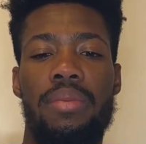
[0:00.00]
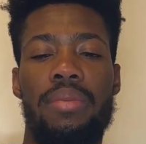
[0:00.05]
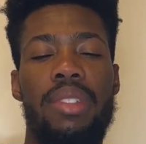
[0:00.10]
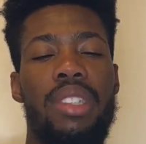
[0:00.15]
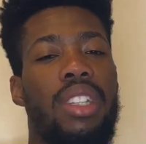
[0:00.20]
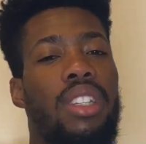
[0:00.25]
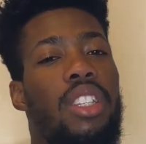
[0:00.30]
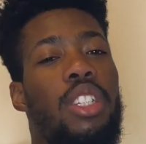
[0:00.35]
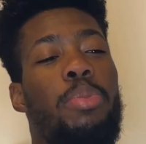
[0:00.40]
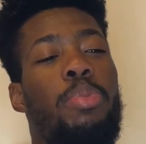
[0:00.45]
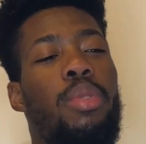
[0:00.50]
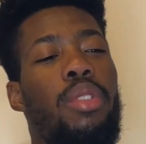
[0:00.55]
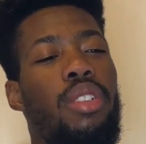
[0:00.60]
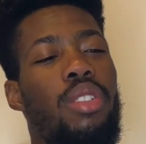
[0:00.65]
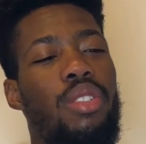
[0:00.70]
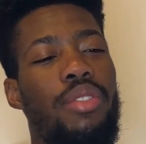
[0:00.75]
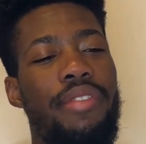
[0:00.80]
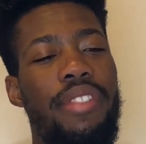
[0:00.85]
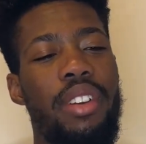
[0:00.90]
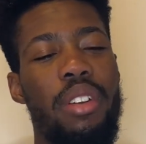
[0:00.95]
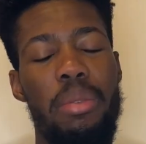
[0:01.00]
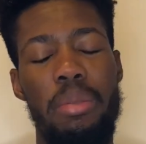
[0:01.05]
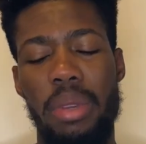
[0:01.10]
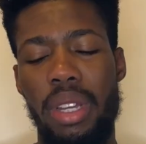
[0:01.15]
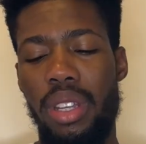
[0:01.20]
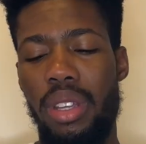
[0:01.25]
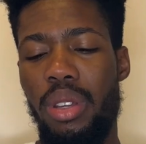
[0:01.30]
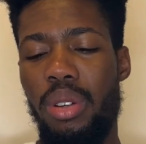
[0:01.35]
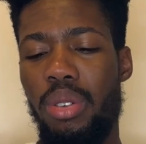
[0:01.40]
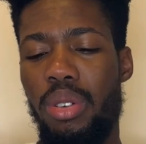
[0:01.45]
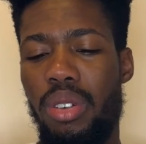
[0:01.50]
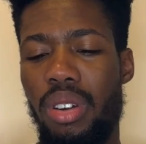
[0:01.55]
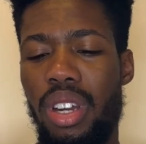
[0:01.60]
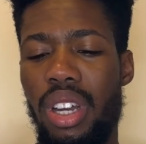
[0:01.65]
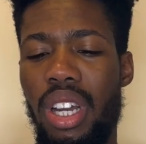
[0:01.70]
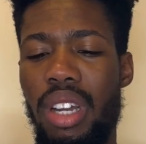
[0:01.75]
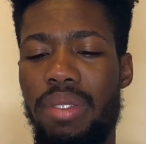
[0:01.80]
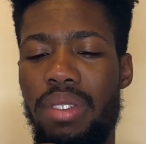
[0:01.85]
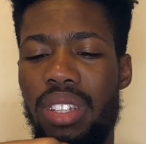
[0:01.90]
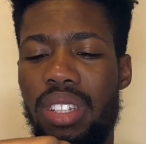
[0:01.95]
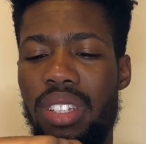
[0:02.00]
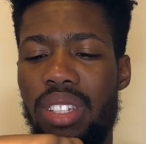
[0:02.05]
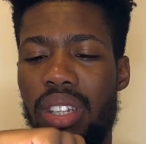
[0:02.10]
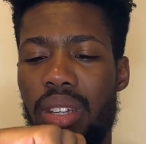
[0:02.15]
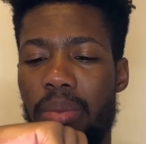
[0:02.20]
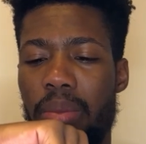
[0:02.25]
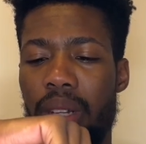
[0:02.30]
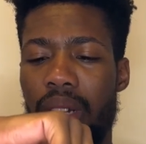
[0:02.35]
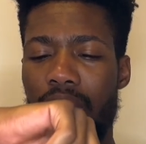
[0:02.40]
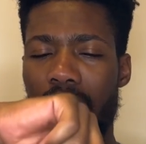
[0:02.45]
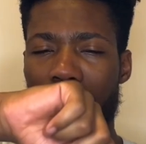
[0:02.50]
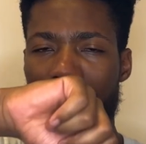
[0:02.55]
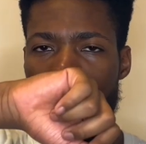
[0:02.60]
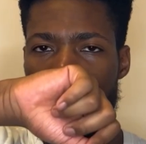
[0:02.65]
The sprayer is very mediocre, I have to say, man.